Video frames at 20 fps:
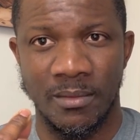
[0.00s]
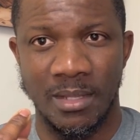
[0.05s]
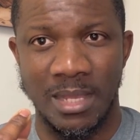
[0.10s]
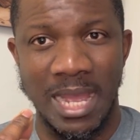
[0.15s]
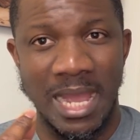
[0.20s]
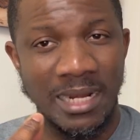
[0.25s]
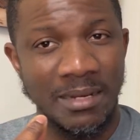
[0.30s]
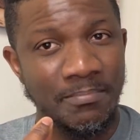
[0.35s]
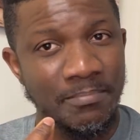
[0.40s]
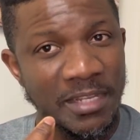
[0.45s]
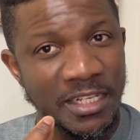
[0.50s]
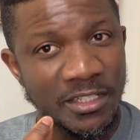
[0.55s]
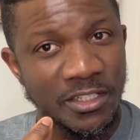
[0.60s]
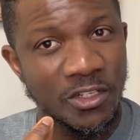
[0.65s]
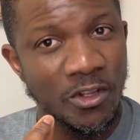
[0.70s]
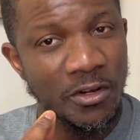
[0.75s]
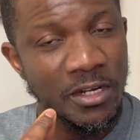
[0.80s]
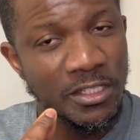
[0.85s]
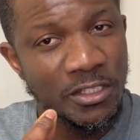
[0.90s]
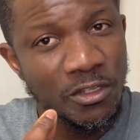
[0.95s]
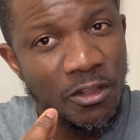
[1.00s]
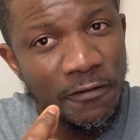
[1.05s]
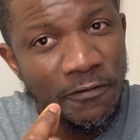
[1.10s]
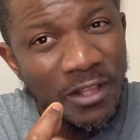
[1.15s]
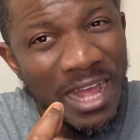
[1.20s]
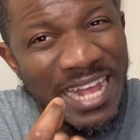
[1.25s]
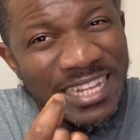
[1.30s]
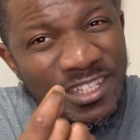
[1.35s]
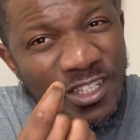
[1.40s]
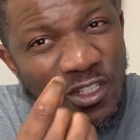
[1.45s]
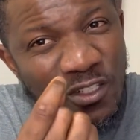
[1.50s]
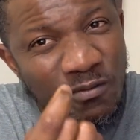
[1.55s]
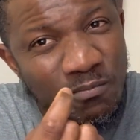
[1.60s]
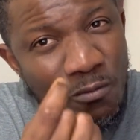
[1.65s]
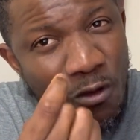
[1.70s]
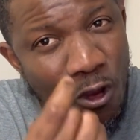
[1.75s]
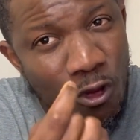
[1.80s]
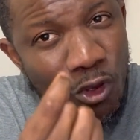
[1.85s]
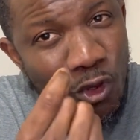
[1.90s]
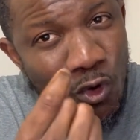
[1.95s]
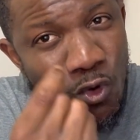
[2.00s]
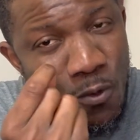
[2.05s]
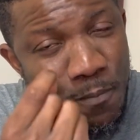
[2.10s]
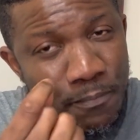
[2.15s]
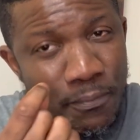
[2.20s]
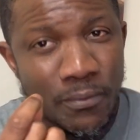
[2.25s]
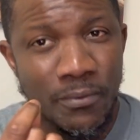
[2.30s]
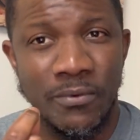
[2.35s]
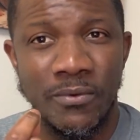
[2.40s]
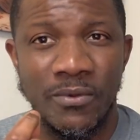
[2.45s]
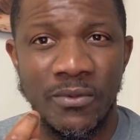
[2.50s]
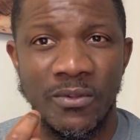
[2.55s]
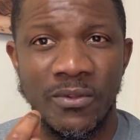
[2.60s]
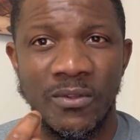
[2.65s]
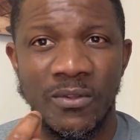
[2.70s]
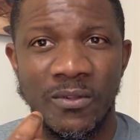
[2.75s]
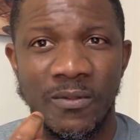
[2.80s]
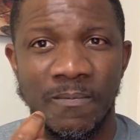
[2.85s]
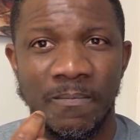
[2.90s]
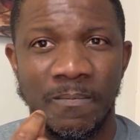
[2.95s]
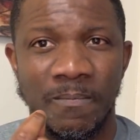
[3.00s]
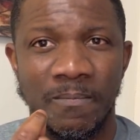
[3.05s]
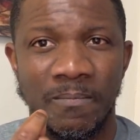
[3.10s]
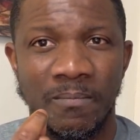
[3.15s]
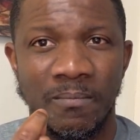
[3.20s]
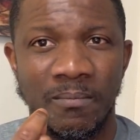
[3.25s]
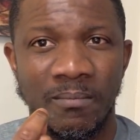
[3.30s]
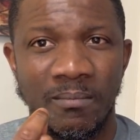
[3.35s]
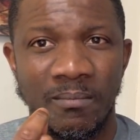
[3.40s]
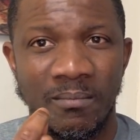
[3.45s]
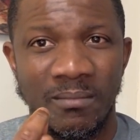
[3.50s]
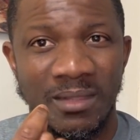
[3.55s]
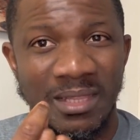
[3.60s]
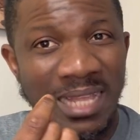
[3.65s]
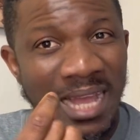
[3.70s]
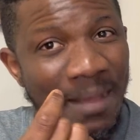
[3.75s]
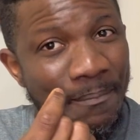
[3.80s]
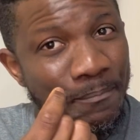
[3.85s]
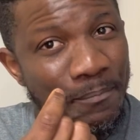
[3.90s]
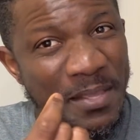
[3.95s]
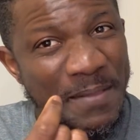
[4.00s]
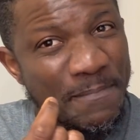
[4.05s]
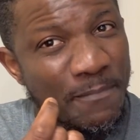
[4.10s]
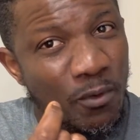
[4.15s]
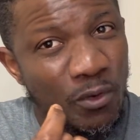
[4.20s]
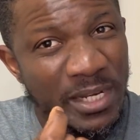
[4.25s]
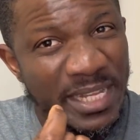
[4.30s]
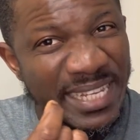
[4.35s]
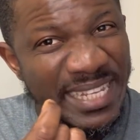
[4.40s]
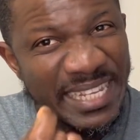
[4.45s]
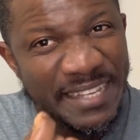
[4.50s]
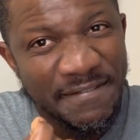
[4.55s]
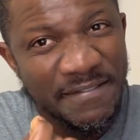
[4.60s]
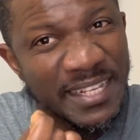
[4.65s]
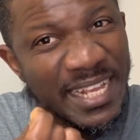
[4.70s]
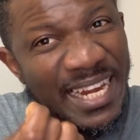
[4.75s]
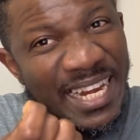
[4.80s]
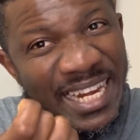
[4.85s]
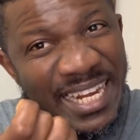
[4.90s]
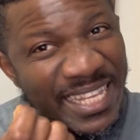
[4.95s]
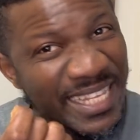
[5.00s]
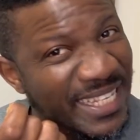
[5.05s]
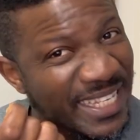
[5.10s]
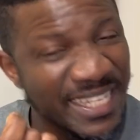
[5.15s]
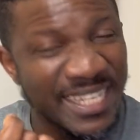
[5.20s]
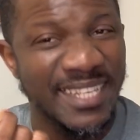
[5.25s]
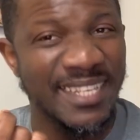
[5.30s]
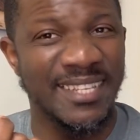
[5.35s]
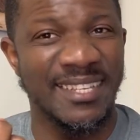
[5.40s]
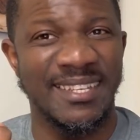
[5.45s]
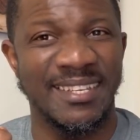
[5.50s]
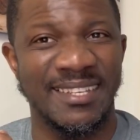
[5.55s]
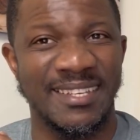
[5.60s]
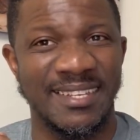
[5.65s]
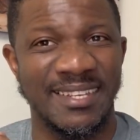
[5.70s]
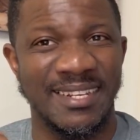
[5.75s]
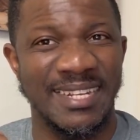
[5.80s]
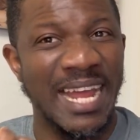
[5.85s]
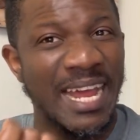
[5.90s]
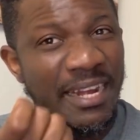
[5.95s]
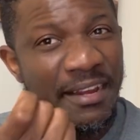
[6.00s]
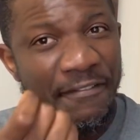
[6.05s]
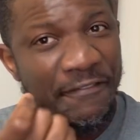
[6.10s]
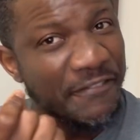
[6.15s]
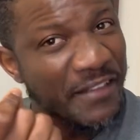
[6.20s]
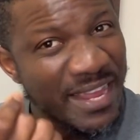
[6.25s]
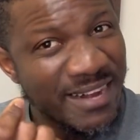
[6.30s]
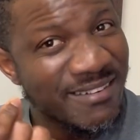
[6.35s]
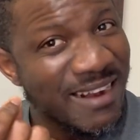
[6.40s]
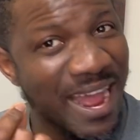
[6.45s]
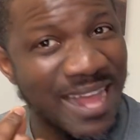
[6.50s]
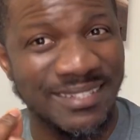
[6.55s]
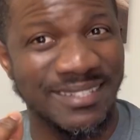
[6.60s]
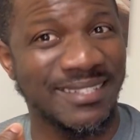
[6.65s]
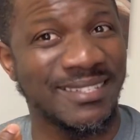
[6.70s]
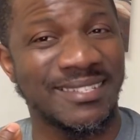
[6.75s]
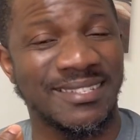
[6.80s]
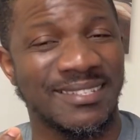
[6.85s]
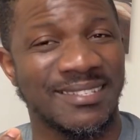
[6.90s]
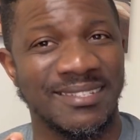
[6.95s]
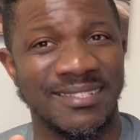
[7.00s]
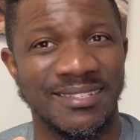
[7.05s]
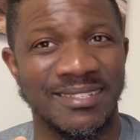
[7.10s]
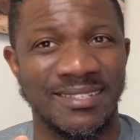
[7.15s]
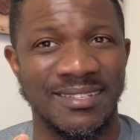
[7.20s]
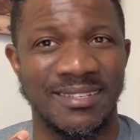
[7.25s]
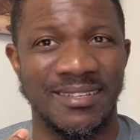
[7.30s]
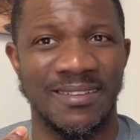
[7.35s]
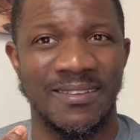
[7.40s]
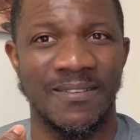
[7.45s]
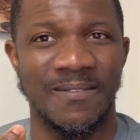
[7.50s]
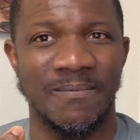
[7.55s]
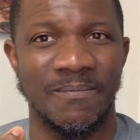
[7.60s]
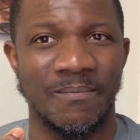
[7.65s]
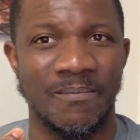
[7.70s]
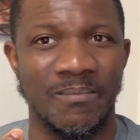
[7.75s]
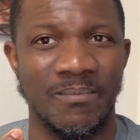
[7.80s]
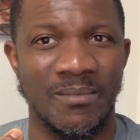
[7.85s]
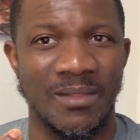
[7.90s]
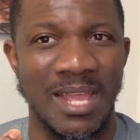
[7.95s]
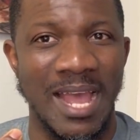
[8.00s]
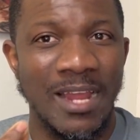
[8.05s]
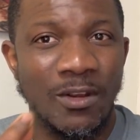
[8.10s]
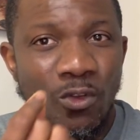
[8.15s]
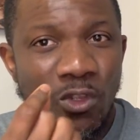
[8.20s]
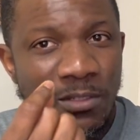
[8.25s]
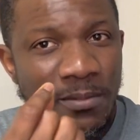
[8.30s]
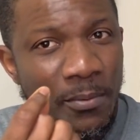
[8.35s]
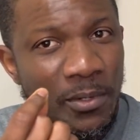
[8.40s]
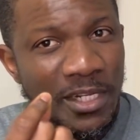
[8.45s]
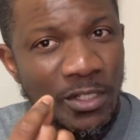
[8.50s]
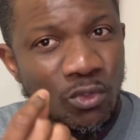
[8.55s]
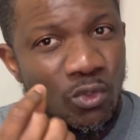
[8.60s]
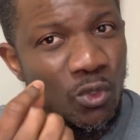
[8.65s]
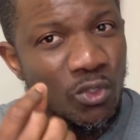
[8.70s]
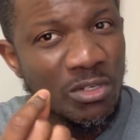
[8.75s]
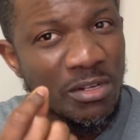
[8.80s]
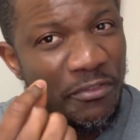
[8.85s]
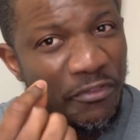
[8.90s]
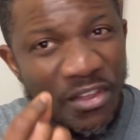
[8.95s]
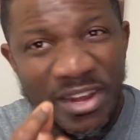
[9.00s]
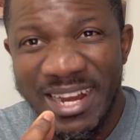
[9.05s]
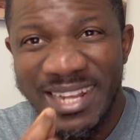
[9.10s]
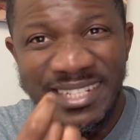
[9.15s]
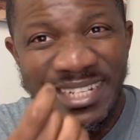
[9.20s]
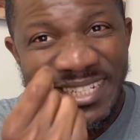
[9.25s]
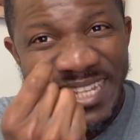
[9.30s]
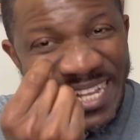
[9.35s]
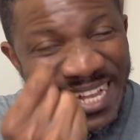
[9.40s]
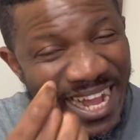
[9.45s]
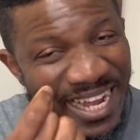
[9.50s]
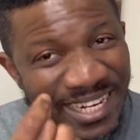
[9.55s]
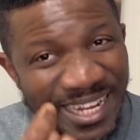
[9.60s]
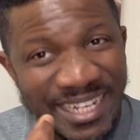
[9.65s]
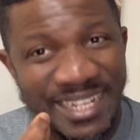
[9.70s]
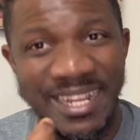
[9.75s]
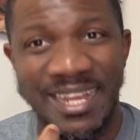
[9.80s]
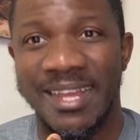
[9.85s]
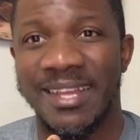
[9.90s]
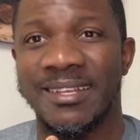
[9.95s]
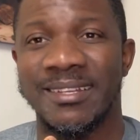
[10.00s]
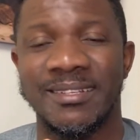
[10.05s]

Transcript: And majority of that small group, now people they give them link, now referrals. And those people they do those referrals, they Canada.